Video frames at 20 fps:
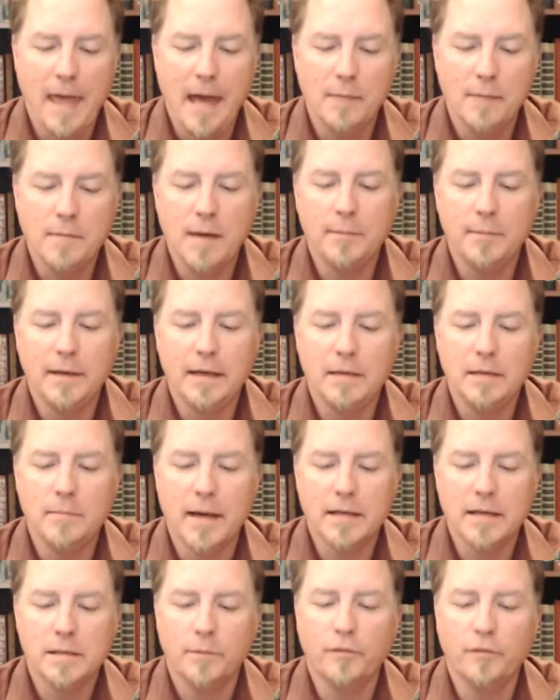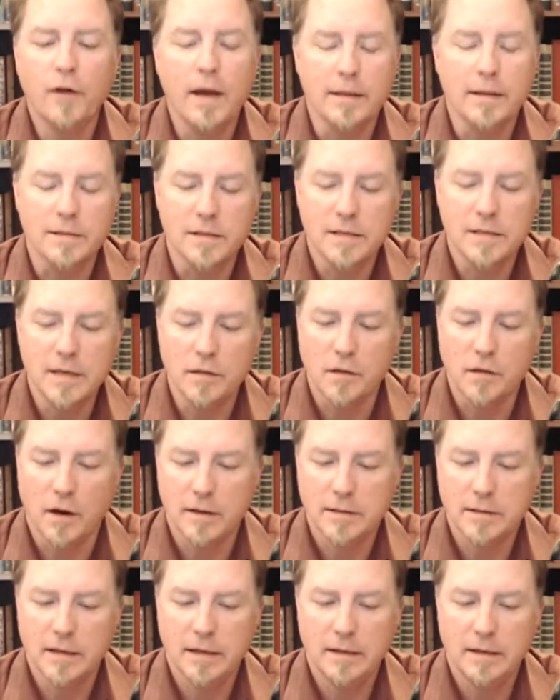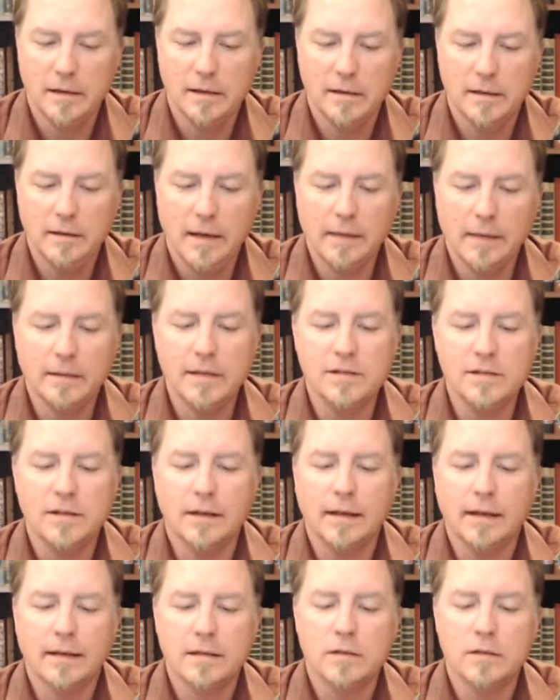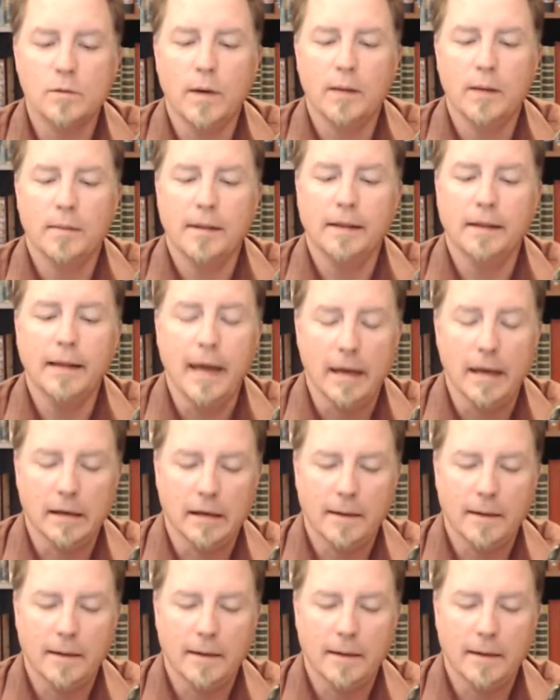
Maybe he'd make some friends, he thought. At least he'd get to swim in the lake.